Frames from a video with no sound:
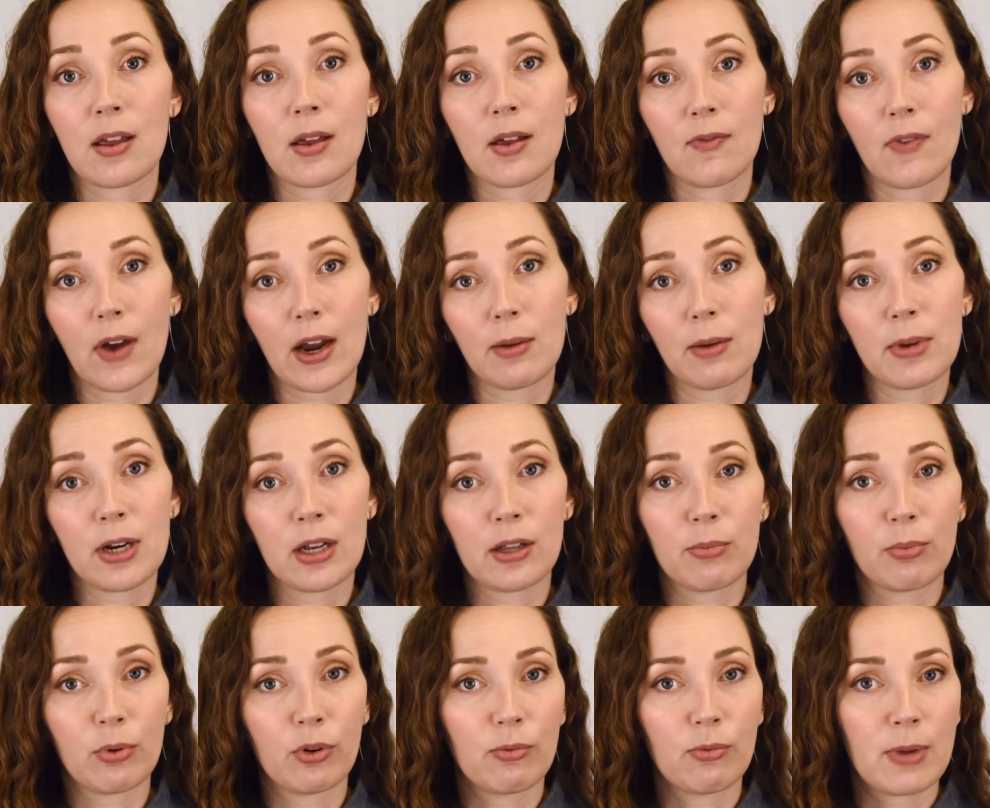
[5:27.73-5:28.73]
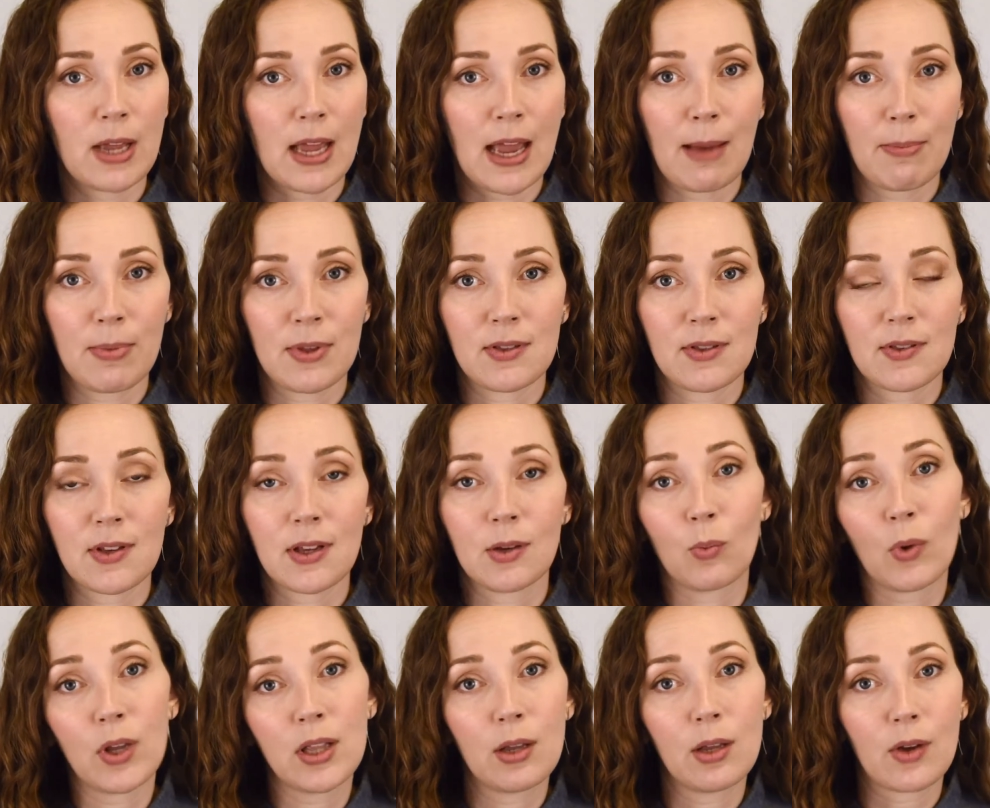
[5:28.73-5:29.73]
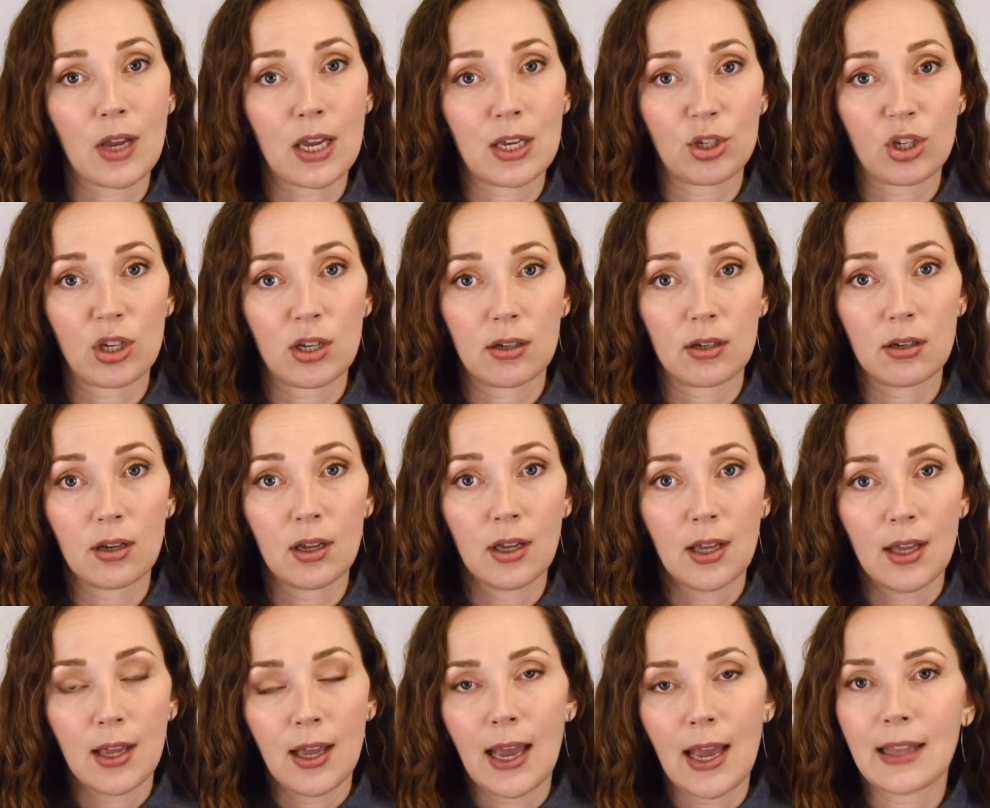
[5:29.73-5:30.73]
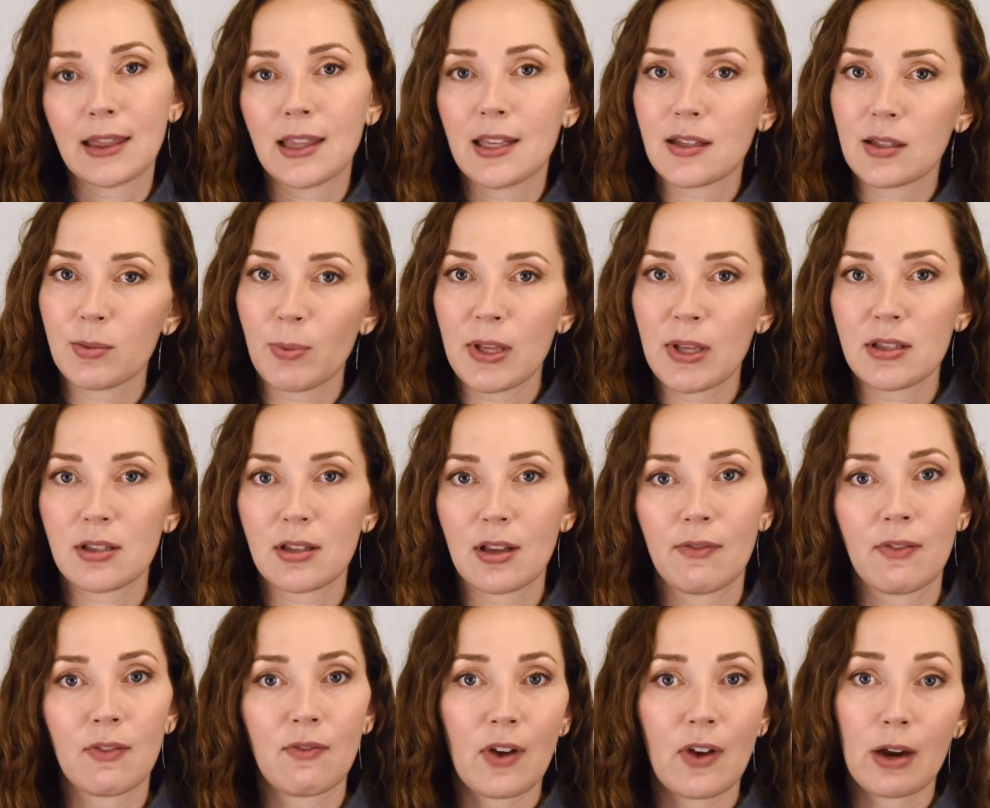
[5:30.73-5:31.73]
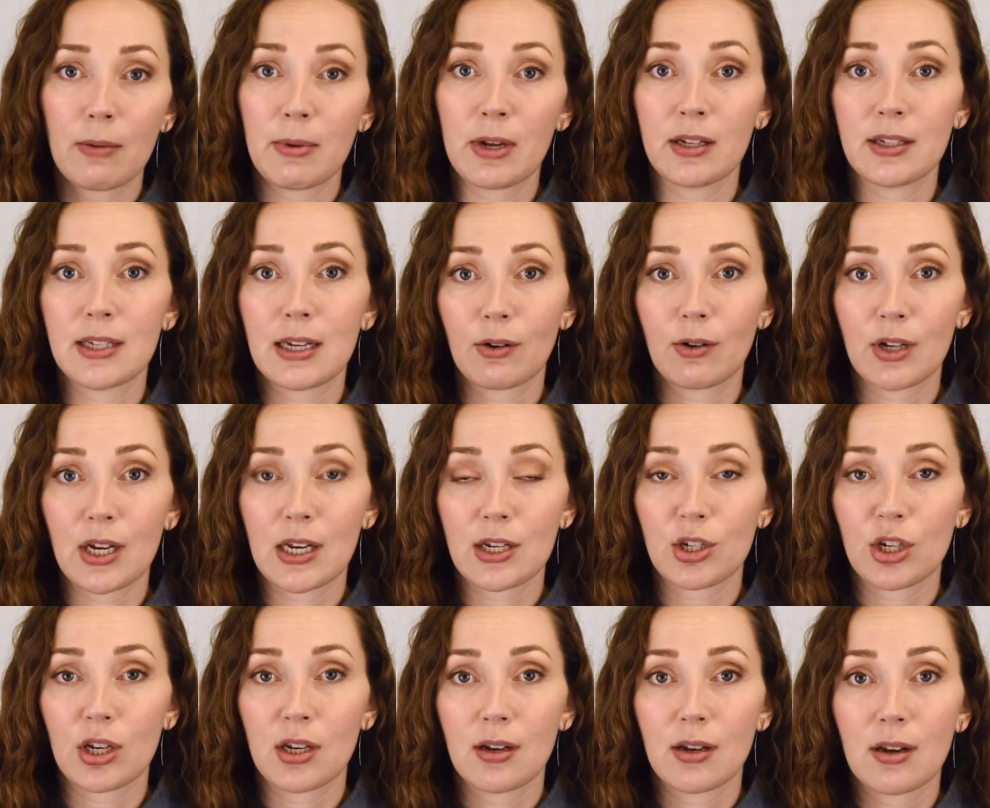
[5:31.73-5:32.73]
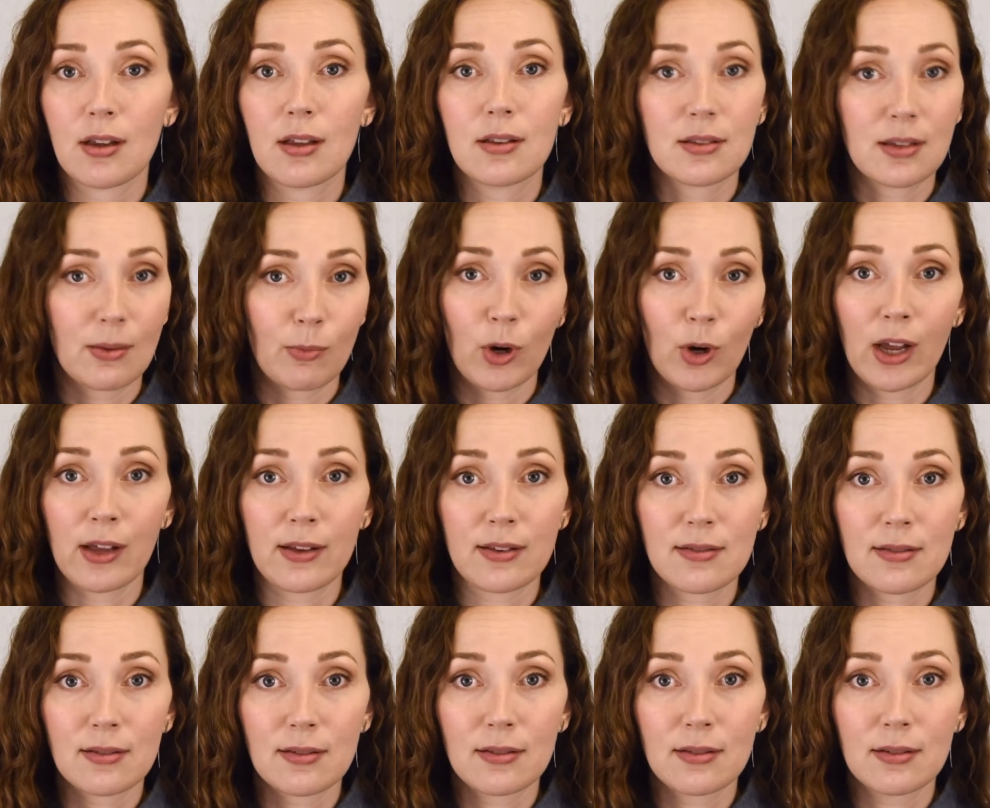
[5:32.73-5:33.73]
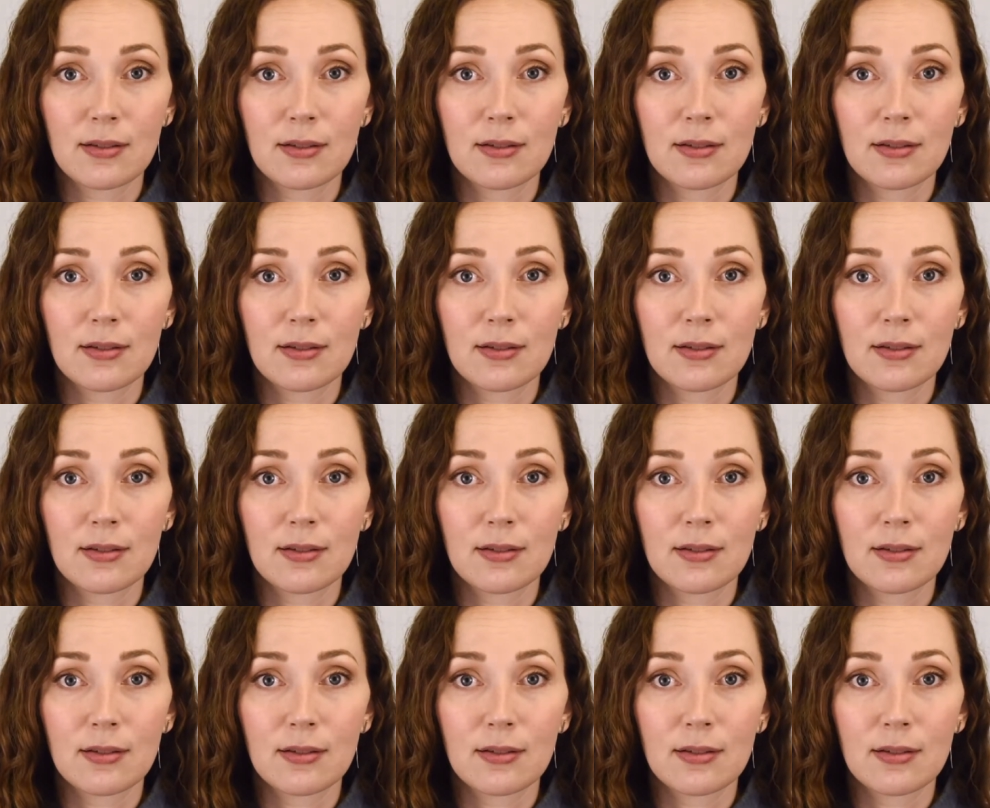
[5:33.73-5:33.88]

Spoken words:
environmental improvement happens in one location at the expense of environmental degradation somewhere else.